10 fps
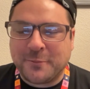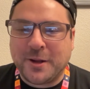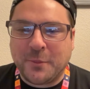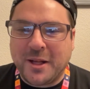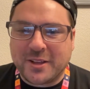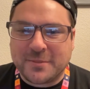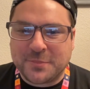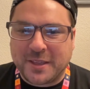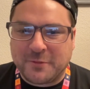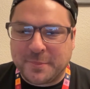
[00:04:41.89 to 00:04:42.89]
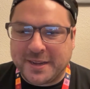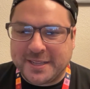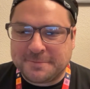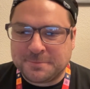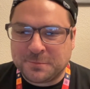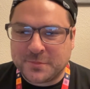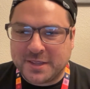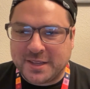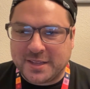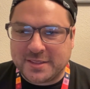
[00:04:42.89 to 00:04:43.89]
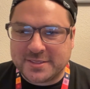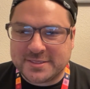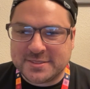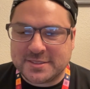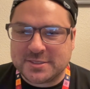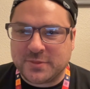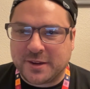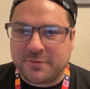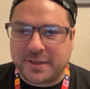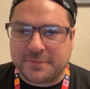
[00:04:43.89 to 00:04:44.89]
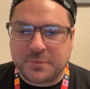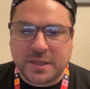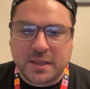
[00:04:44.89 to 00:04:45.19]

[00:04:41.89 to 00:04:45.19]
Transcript: Well, welcome everybody. This is very fun.